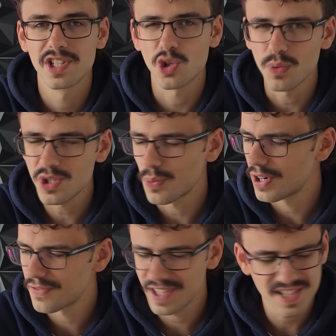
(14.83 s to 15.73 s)
So which one
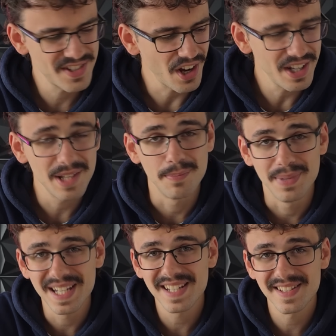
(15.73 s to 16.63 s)
of these tiny
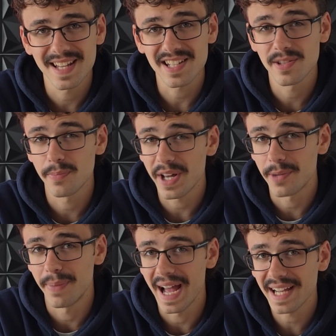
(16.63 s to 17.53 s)
beasts has the better
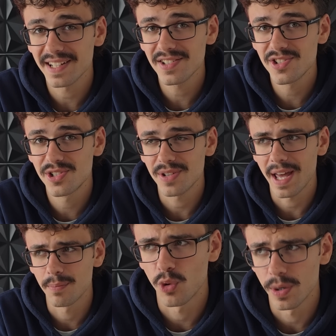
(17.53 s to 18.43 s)
package?
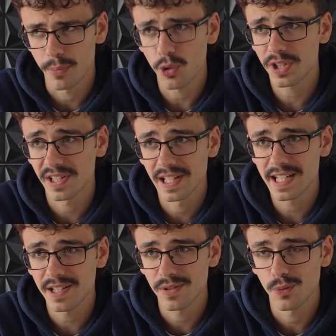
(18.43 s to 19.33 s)
And more
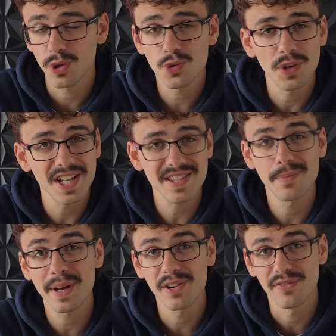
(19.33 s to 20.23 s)
importantly, which one has the
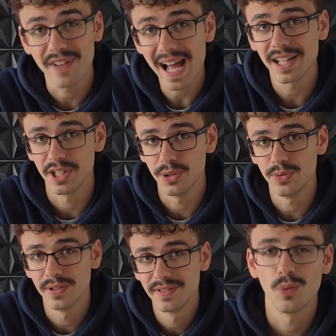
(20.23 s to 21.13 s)
better value?
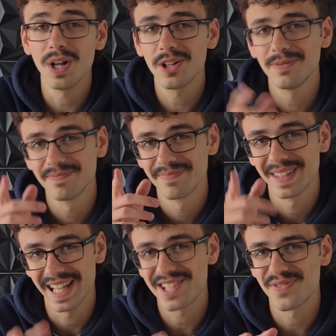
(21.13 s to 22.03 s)
Well,
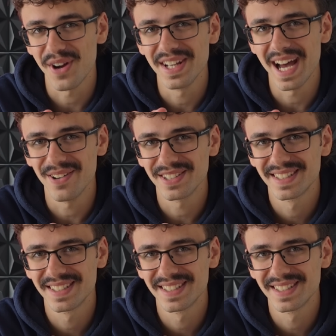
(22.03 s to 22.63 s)
let's find out.